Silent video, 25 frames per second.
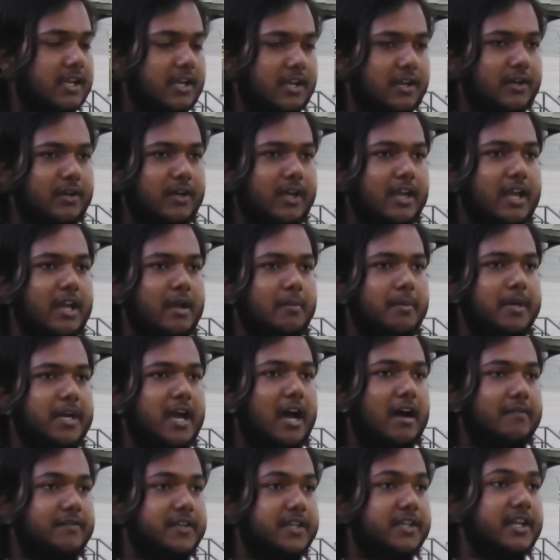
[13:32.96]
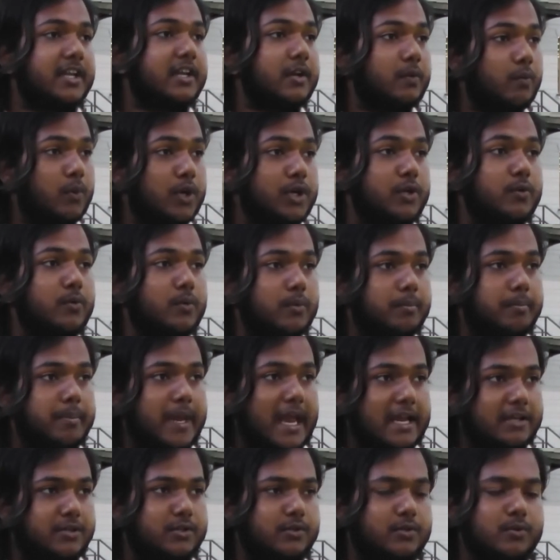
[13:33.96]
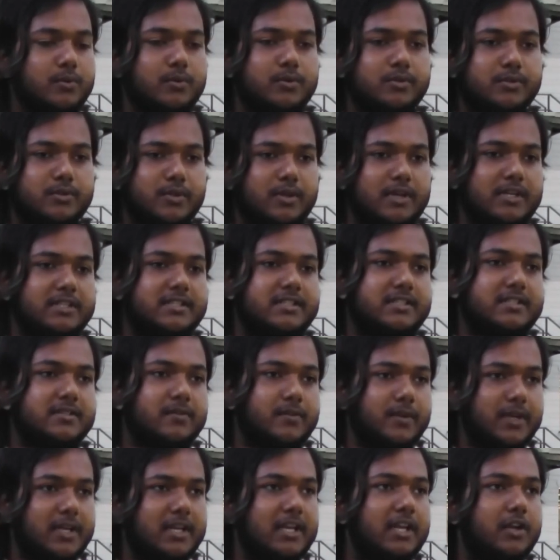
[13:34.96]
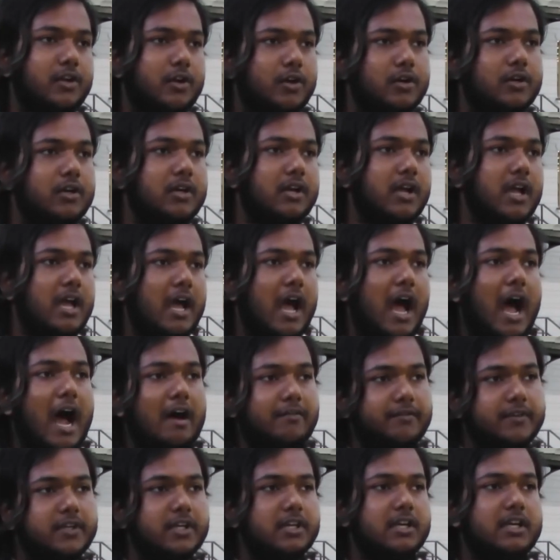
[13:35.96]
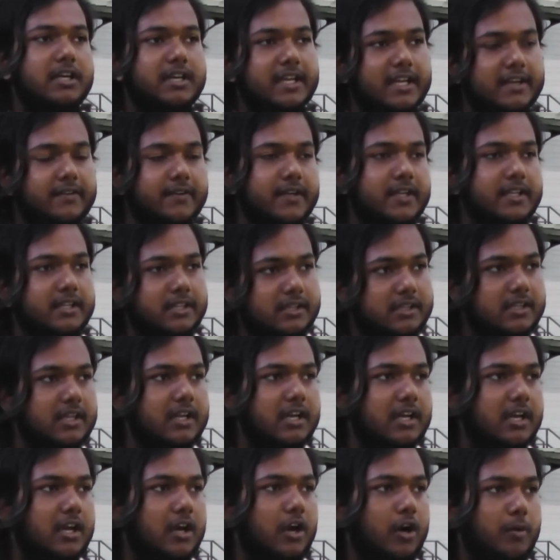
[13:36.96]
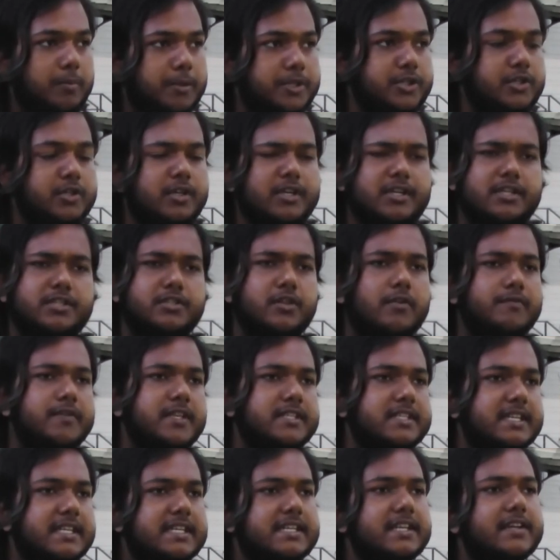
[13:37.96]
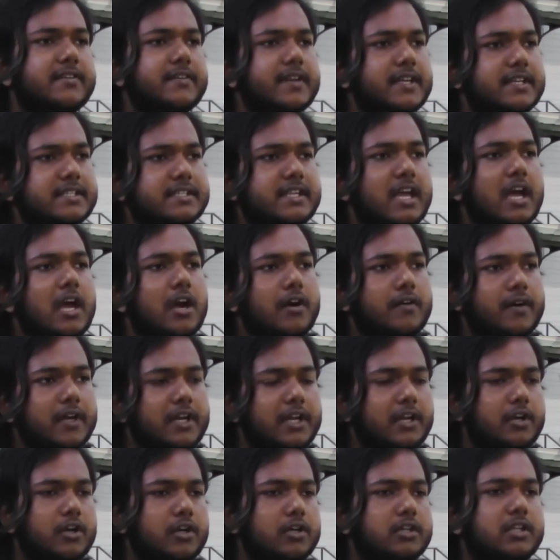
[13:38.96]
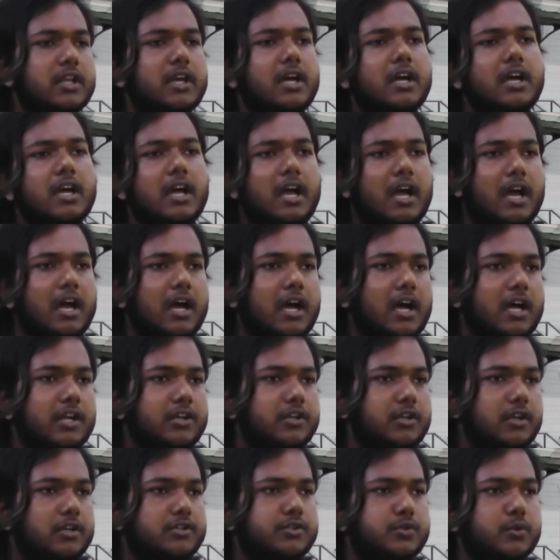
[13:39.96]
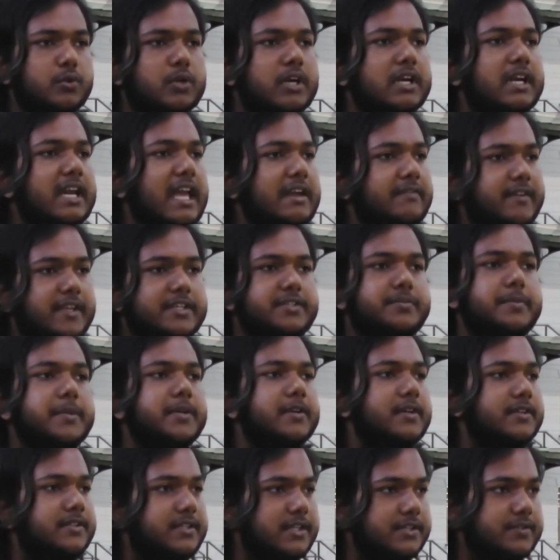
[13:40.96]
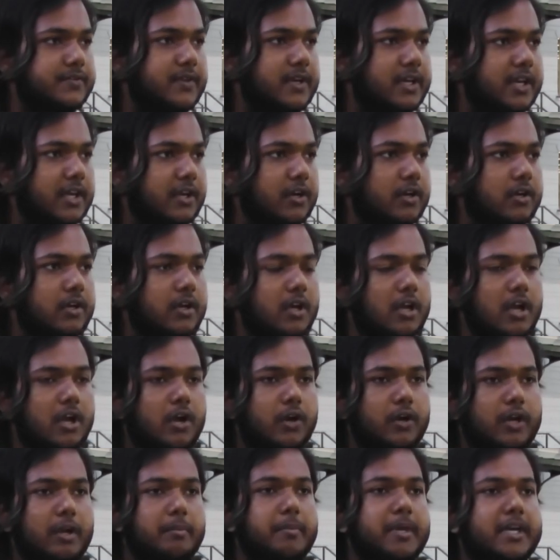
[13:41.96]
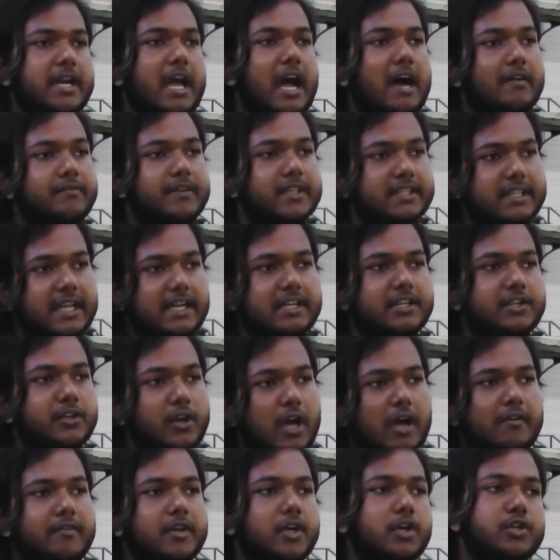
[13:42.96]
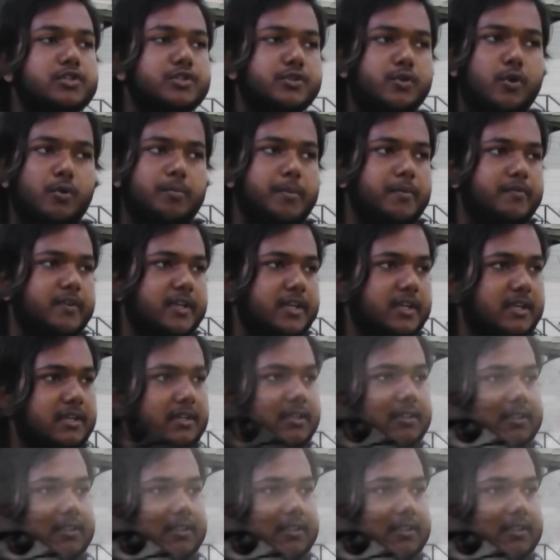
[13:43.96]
okay, but after degree what do you plan to do? So it's really good after degree, the opportunities, obviously degree is really good, the student life experience is really good, okay, but after that you have a good scope over here.